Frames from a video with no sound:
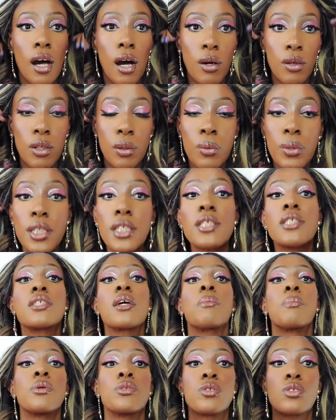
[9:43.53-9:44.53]
how the wig
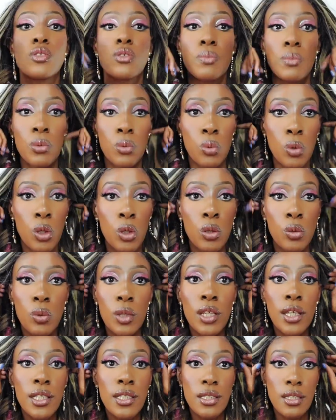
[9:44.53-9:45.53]
is supposed to be worn,
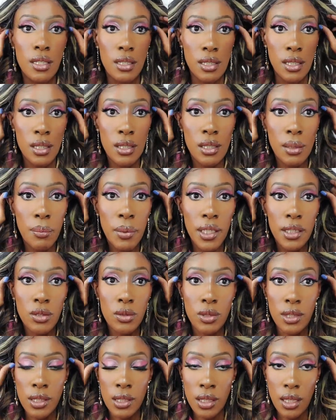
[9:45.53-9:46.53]
whether it's a center part
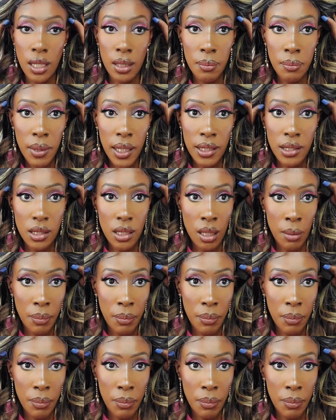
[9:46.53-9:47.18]
or a side part,